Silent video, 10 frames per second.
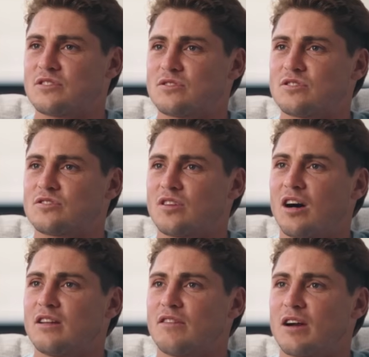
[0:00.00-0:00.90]
the sort of
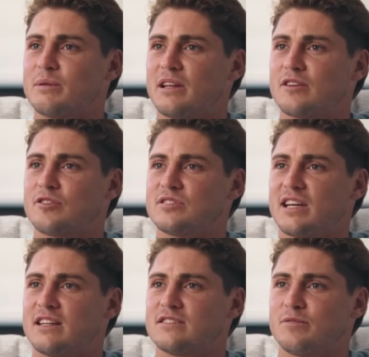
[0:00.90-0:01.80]
style of rugby that the
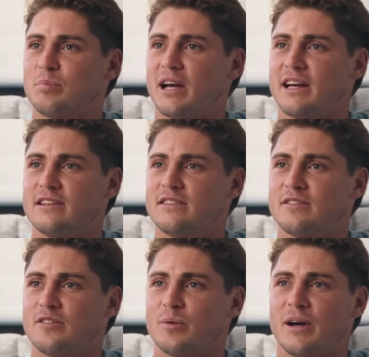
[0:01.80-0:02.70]
Crusaders have played
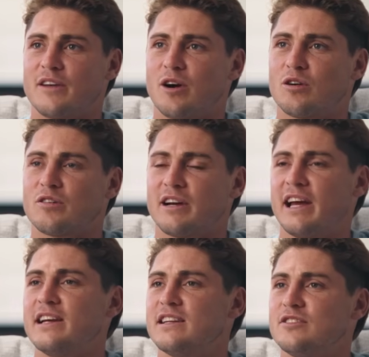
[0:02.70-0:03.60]
throughout their whole career,
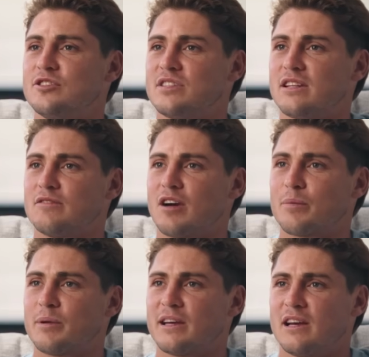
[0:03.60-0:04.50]
and in New Zealand
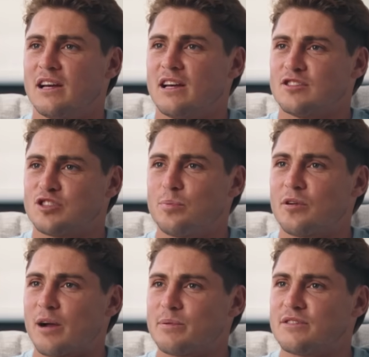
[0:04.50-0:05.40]
rugby. Super
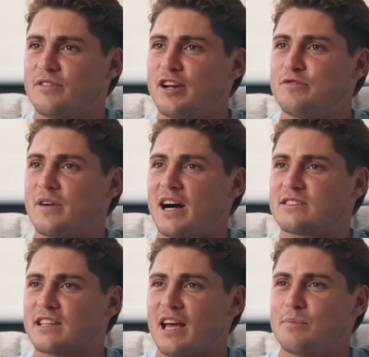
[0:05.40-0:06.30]
rugby is a very
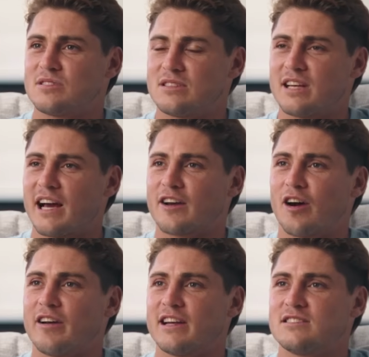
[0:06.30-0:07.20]
fast game. It's attack
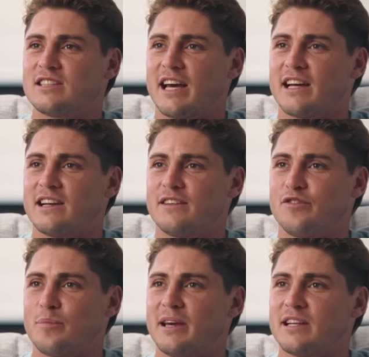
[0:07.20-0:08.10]
orientated.
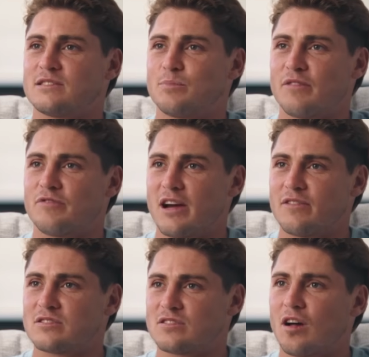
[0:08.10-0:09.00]
For me, it's my
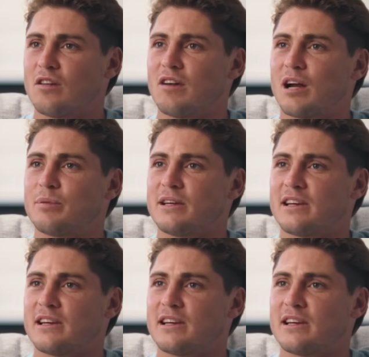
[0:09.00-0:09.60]
favourite style of rugby.